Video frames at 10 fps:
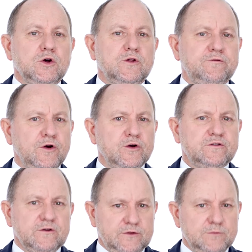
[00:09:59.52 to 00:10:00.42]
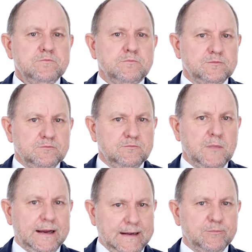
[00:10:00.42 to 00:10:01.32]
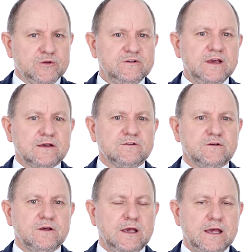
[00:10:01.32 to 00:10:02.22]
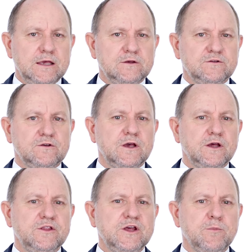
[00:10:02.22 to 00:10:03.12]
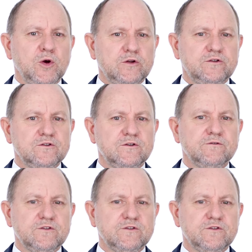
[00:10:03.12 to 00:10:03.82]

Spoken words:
The first of them, my number six, is the emergence of